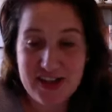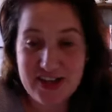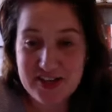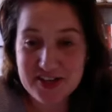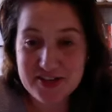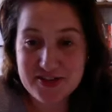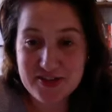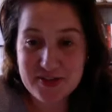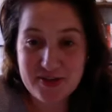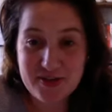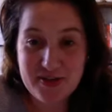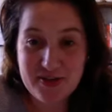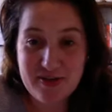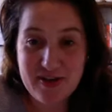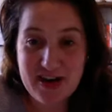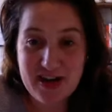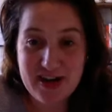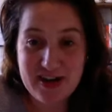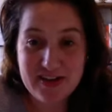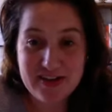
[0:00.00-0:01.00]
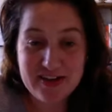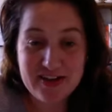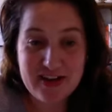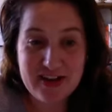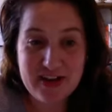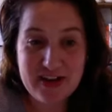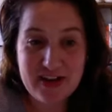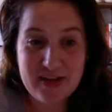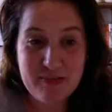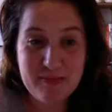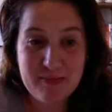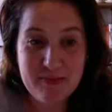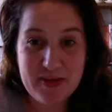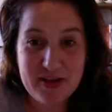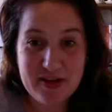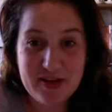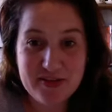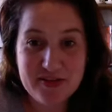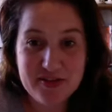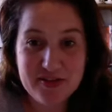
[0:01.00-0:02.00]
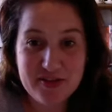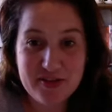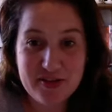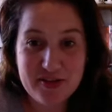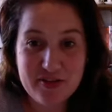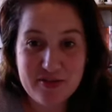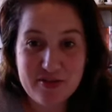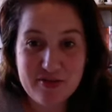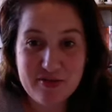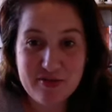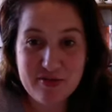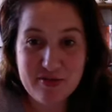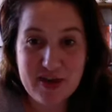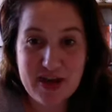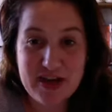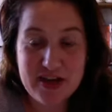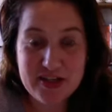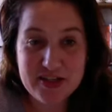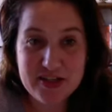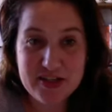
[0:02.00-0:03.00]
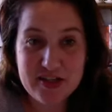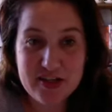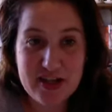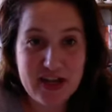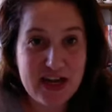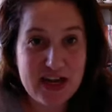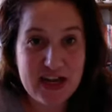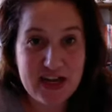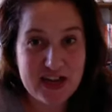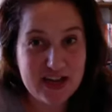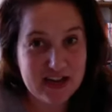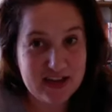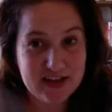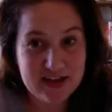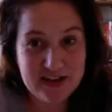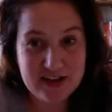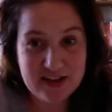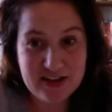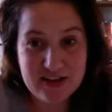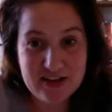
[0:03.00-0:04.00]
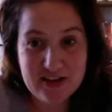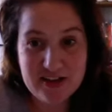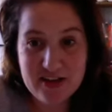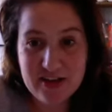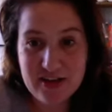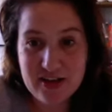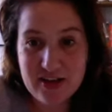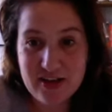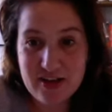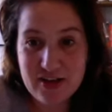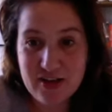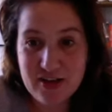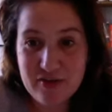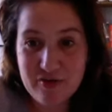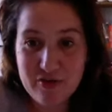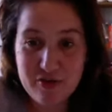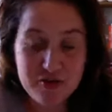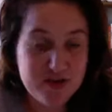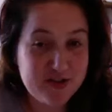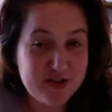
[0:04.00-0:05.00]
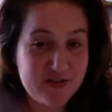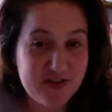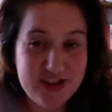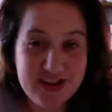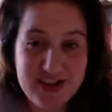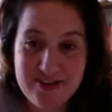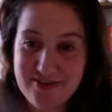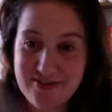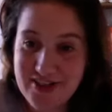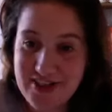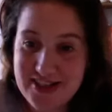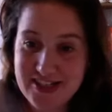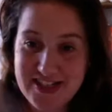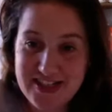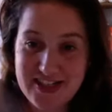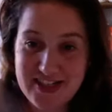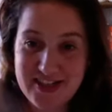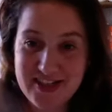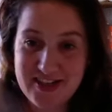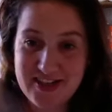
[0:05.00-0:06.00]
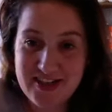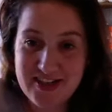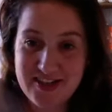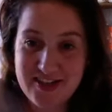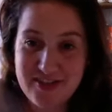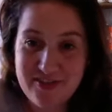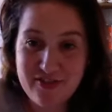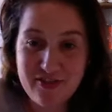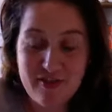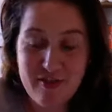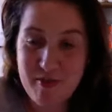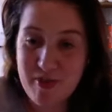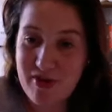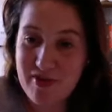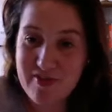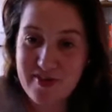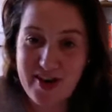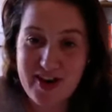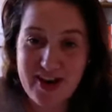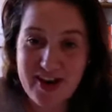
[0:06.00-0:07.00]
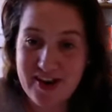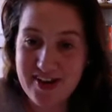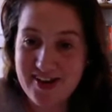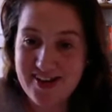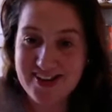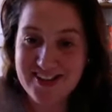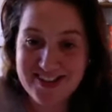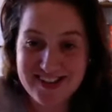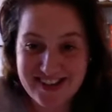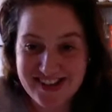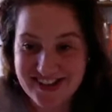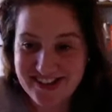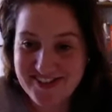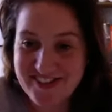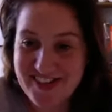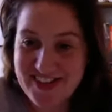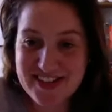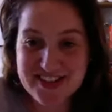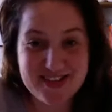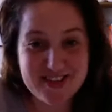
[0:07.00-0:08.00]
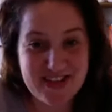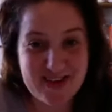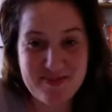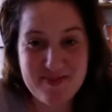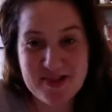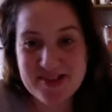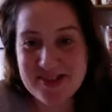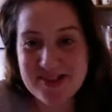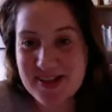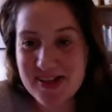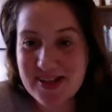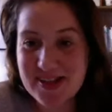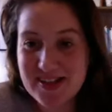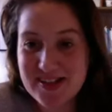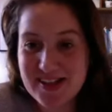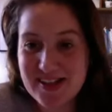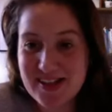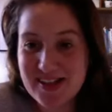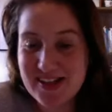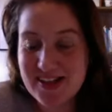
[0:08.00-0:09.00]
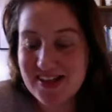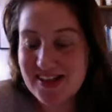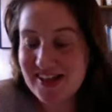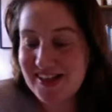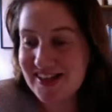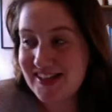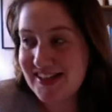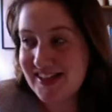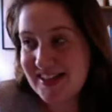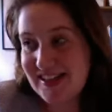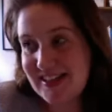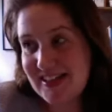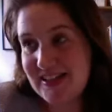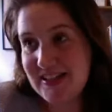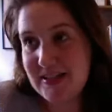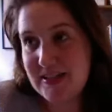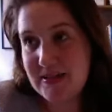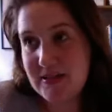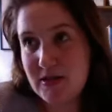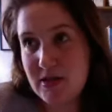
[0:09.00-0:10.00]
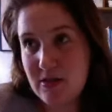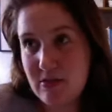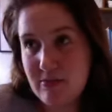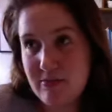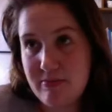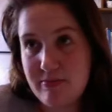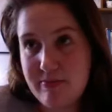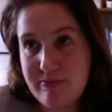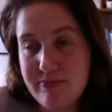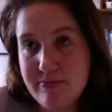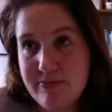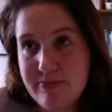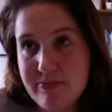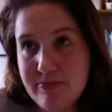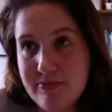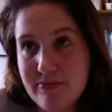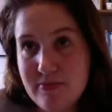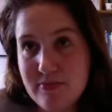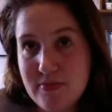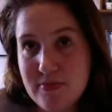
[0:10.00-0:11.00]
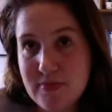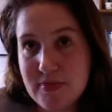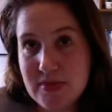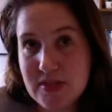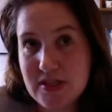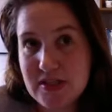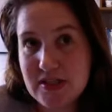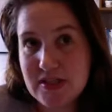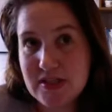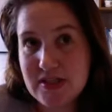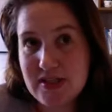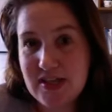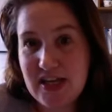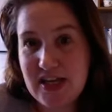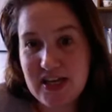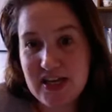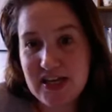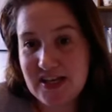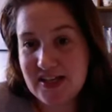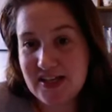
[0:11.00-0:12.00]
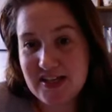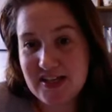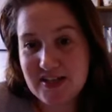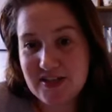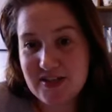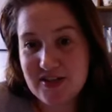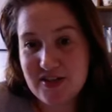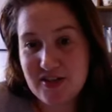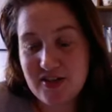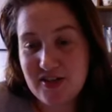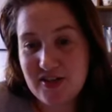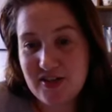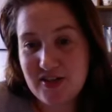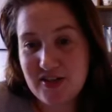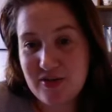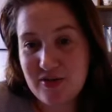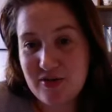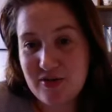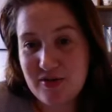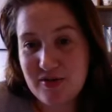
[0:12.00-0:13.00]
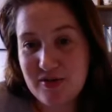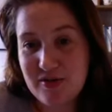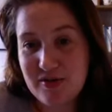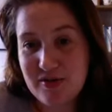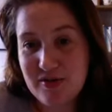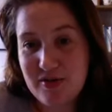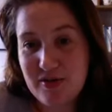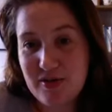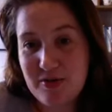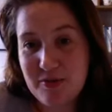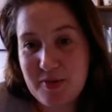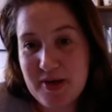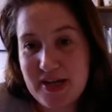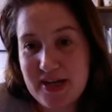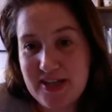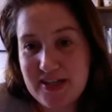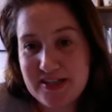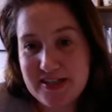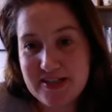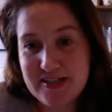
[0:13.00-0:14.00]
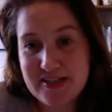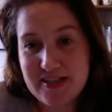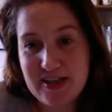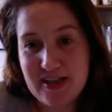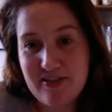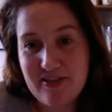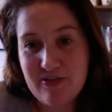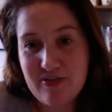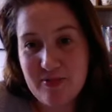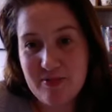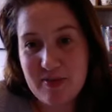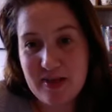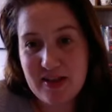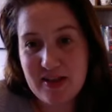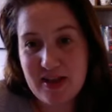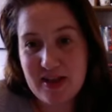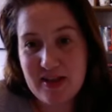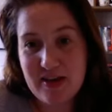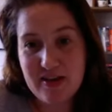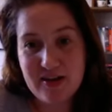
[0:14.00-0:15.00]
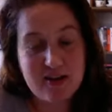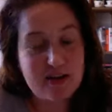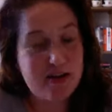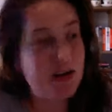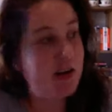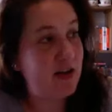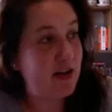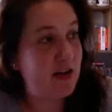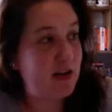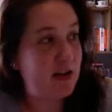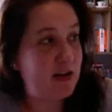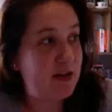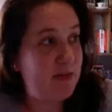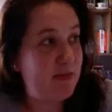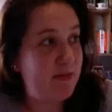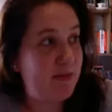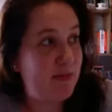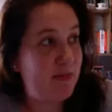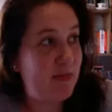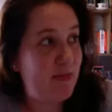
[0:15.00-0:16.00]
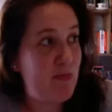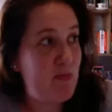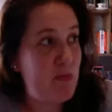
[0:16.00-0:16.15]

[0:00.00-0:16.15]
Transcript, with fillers: It's so great. Um, it's great to hear Vosavakaviti from over here because I miss it. And um, yeah, and so your your pages are giving me that. Um,